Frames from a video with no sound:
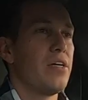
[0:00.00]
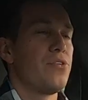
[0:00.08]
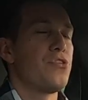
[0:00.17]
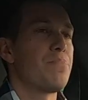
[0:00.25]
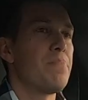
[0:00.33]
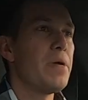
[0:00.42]

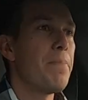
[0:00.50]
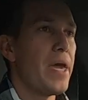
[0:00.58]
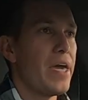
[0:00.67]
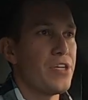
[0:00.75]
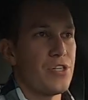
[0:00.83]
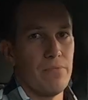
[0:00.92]
Just be
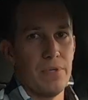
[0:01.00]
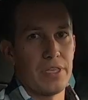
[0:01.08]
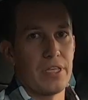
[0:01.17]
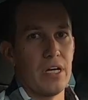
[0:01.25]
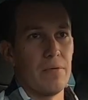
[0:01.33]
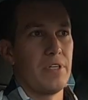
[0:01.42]
patient
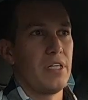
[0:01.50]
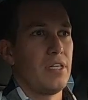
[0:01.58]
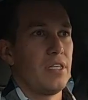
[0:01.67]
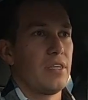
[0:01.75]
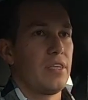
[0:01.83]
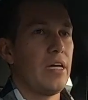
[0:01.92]
with
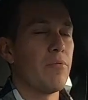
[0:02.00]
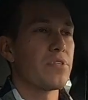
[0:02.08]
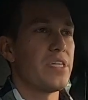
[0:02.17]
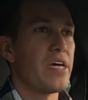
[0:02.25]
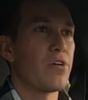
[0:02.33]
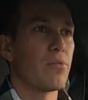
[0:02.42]
them. They will
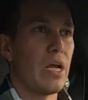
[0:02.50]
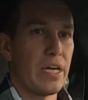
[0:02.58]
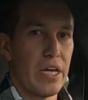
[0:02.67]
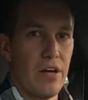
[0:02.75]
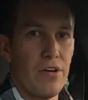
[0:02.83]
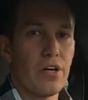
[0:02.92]
take great
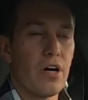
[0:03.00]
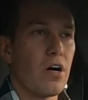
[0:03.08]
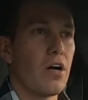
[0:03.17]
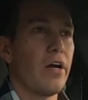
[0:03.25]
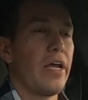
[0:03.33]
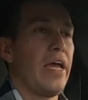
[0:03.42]
care of your
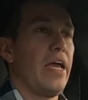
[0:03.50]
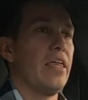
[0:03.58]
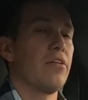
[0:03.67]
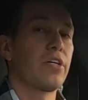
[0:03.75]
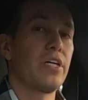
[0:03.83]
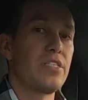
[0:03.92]
car,
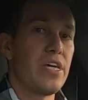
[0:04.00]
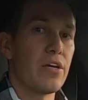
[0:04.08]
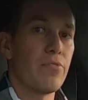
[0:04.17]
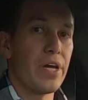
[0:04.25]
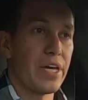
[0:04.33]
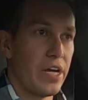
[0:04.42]
and they're going to take
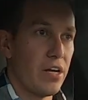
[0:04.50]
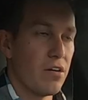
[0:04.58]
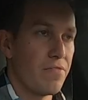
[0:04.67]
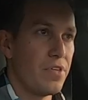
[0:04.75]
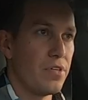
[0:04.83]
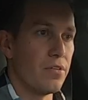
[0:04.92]
great care
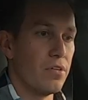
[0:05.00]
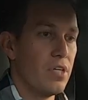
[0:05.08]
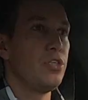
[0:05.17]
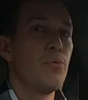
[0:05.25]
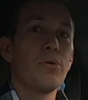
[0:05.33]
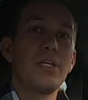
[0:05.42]
of
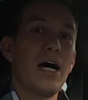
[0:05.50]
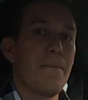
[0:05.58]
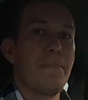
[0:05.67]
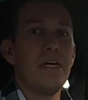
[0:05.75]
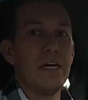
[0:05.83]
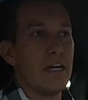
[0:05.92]
you. You will
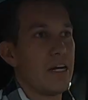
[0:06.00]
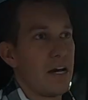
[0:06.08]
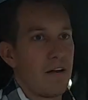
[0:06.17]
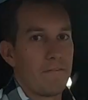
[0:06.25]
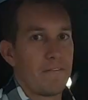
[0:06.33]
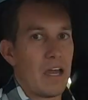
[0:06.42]
not be in and
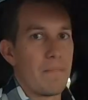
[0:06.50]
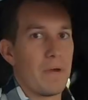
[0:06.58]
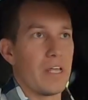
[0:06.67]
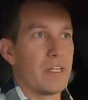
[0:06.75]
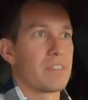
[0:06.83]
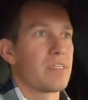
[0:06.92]
out in 5
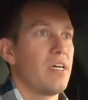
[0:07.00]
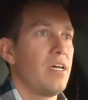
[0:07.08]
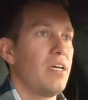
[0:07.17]
minutes.